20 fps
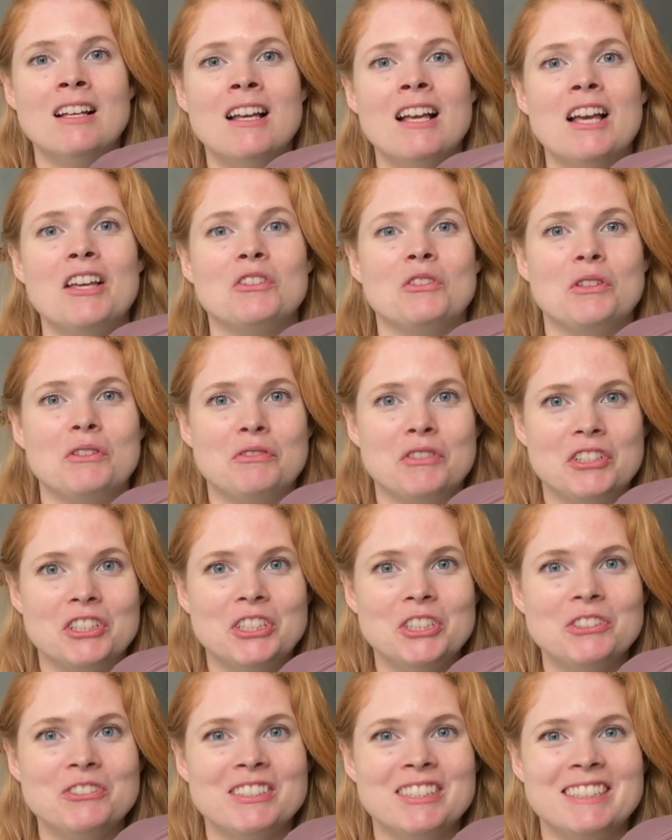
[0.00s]
So if you're
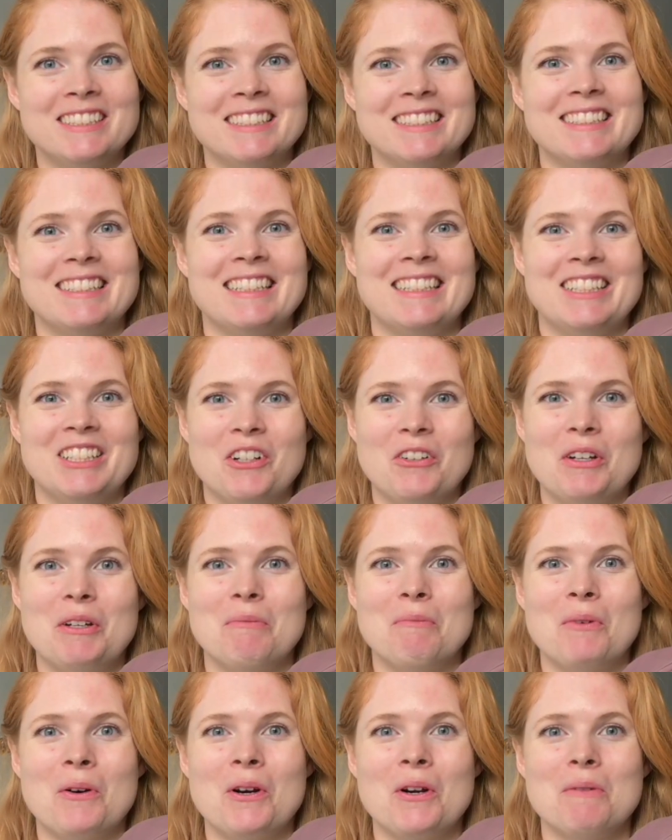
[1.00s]
interested in knowing
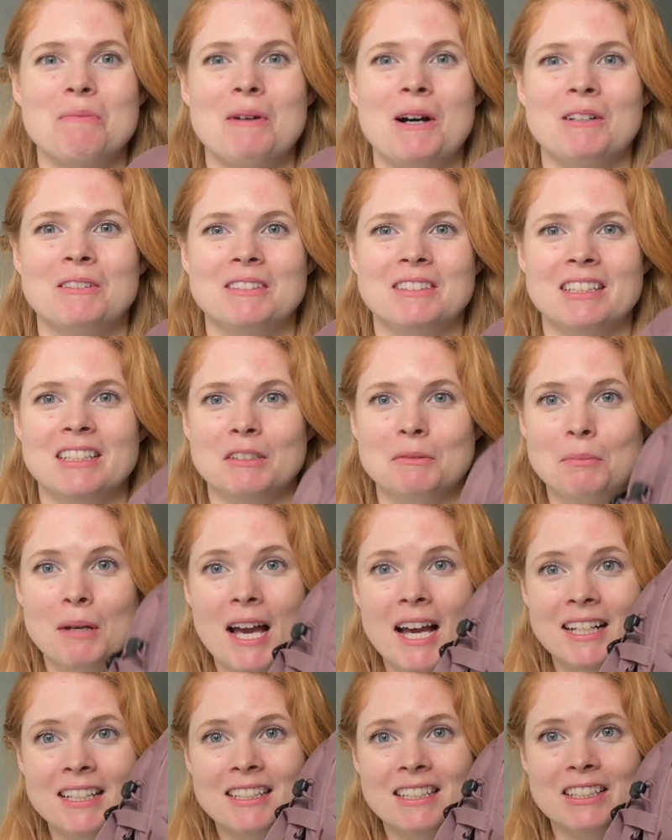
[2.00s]
more about this
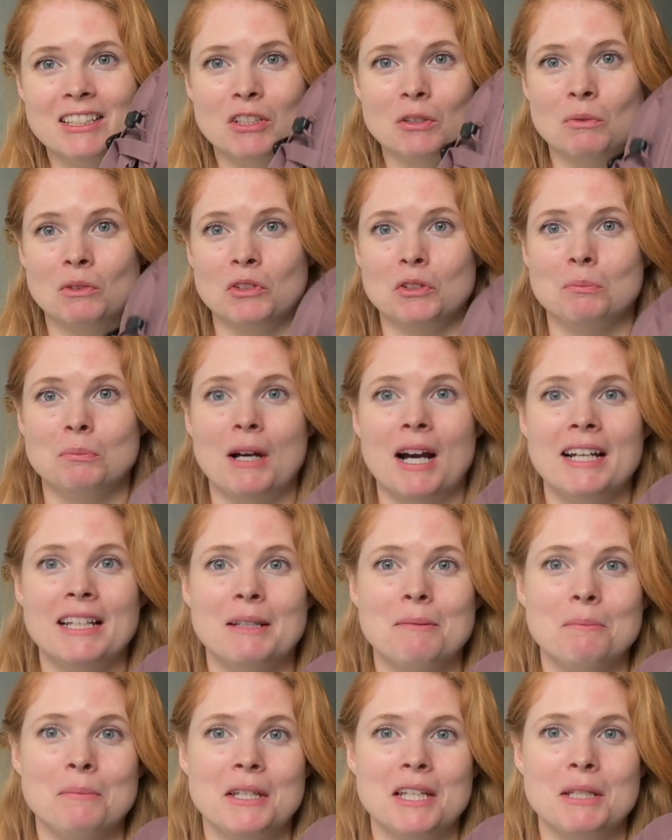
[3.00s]
bag, you want to buy
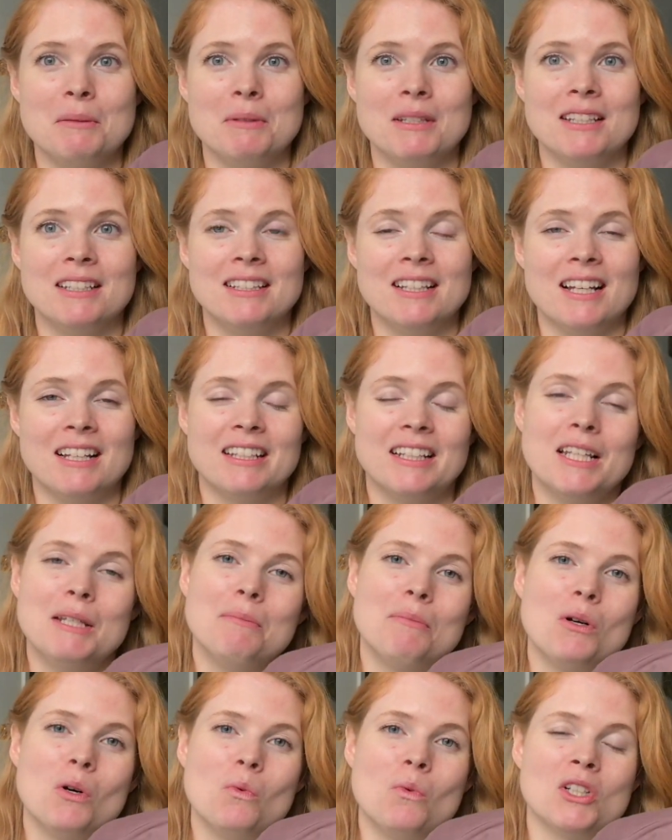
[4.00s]
it maybe, then keep
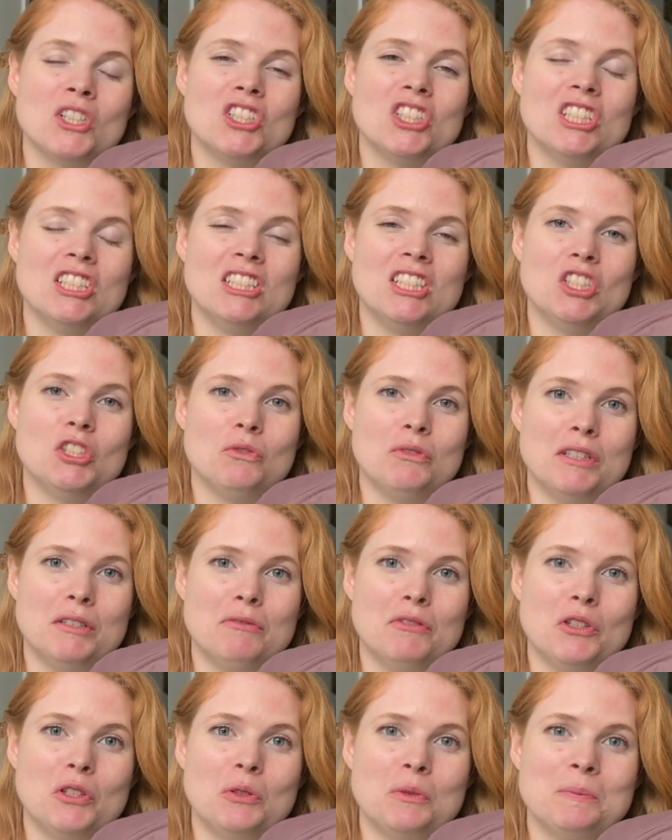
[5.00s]
on watching this
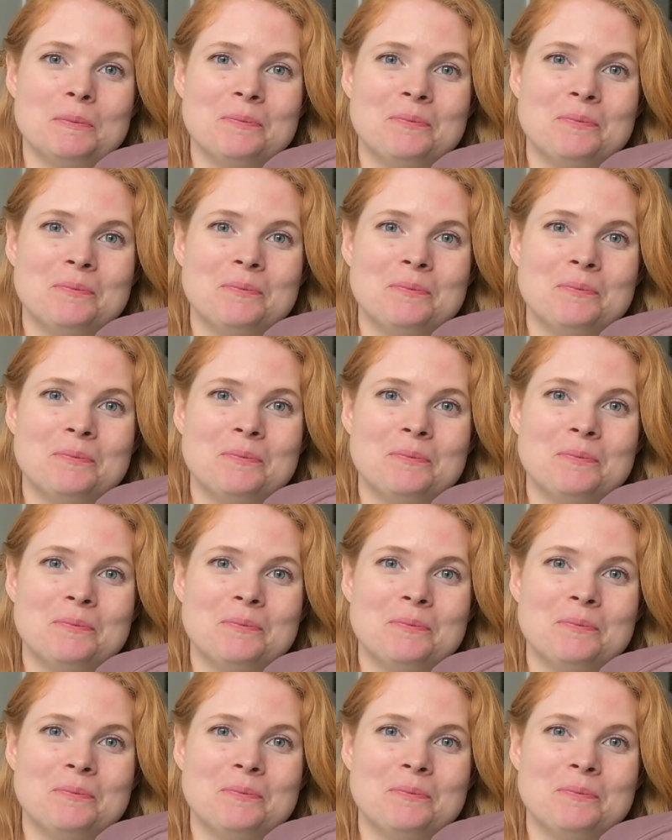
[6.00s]
review.